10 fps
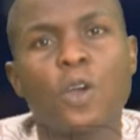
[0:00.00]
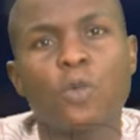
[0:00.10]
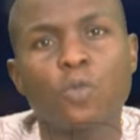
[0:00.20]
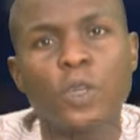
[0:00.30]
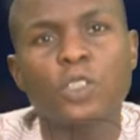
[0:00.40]

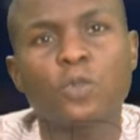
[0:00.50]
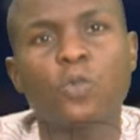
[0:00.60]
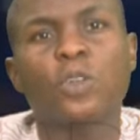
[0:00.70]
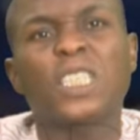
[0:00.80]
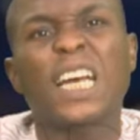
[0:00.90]
which
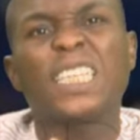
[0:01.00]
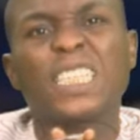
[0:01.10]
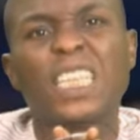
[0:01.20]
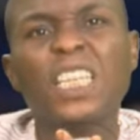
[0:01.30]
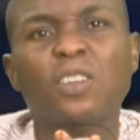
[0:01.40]
was an
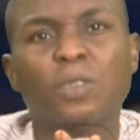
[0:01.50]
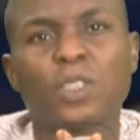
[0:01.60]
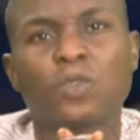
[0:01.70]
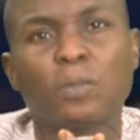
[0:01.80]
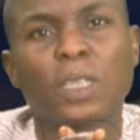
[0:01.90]

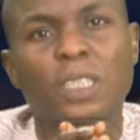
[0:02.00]
increase from the